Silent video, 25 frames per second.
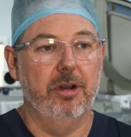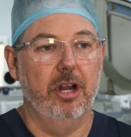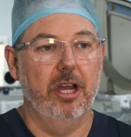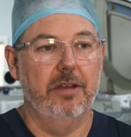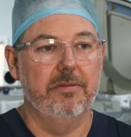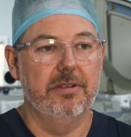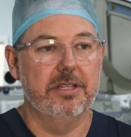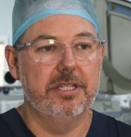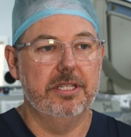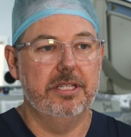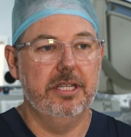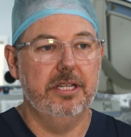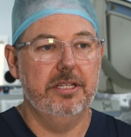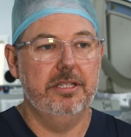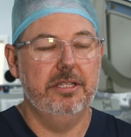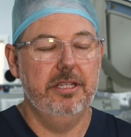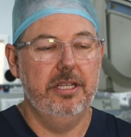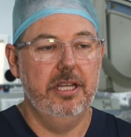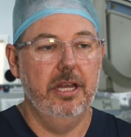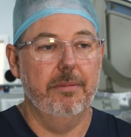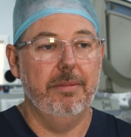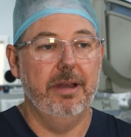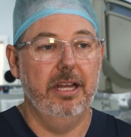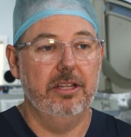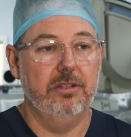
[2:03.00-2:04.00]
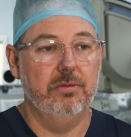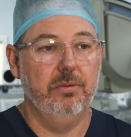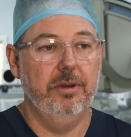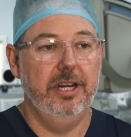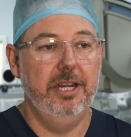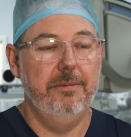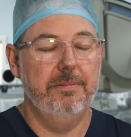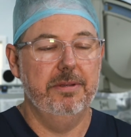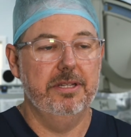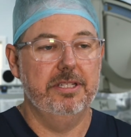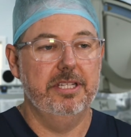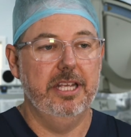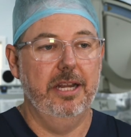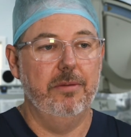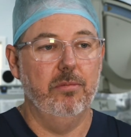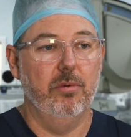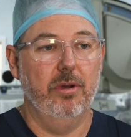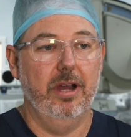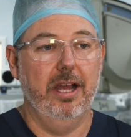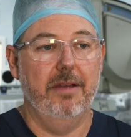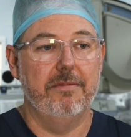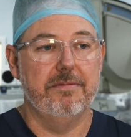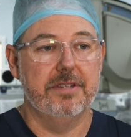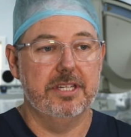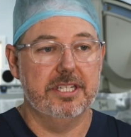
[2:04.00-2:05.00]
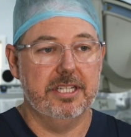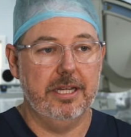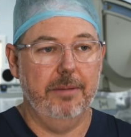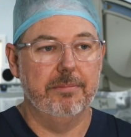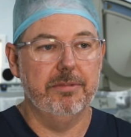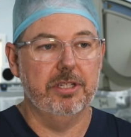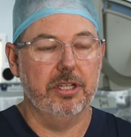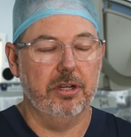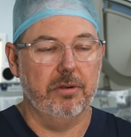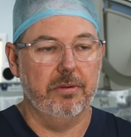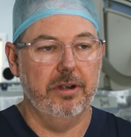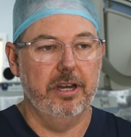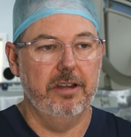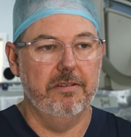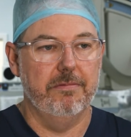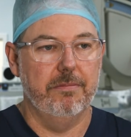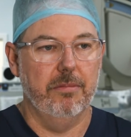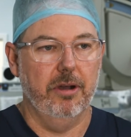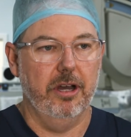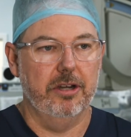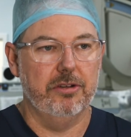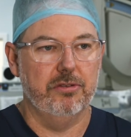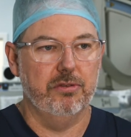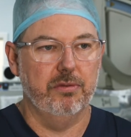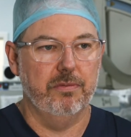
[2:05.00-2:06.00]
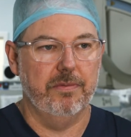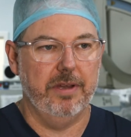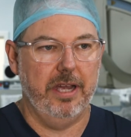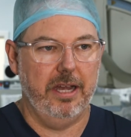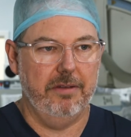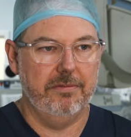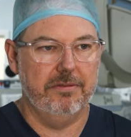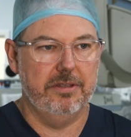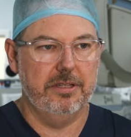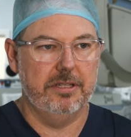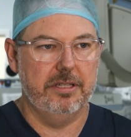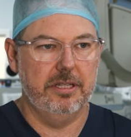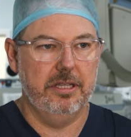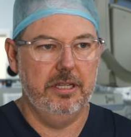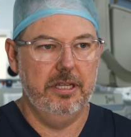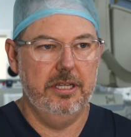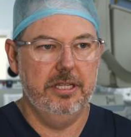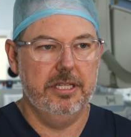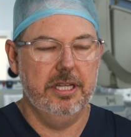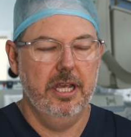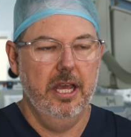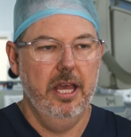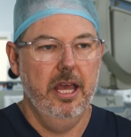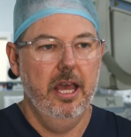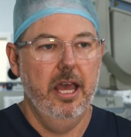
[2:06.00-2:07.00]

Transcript: over 60, about 20% will have some degree of mitral valve disease,